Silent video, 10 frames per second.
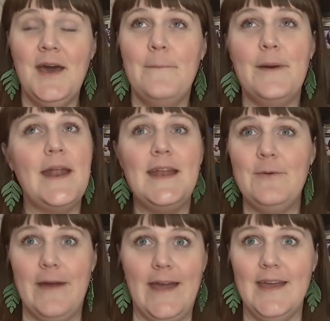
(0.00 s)
But
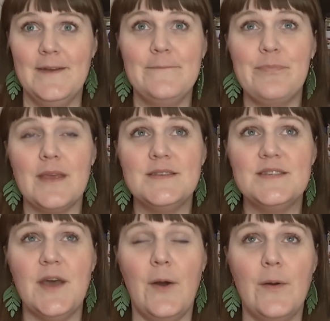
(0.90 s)
anyway,
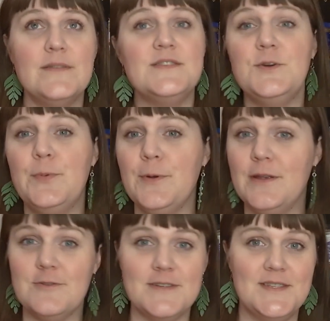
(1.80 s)
so super
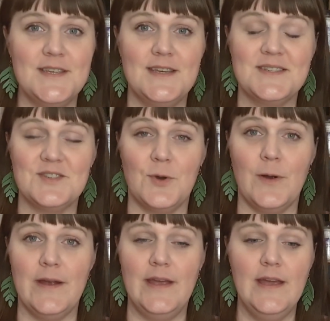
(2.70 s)
interesting
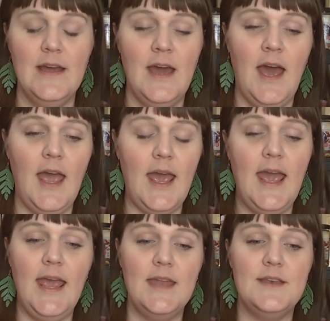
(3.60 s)
story.
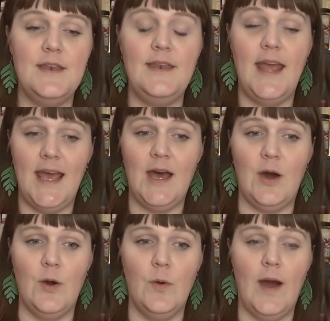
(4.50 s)
And
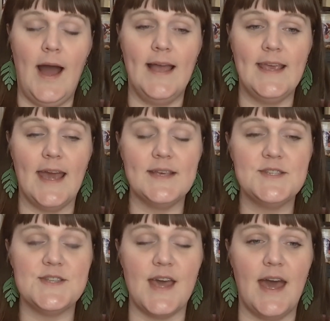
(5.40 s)
now I
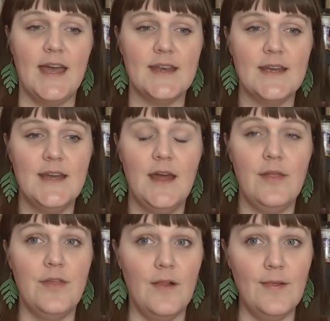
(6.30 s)
guess that
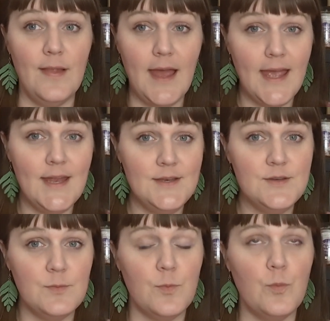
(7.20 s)
the land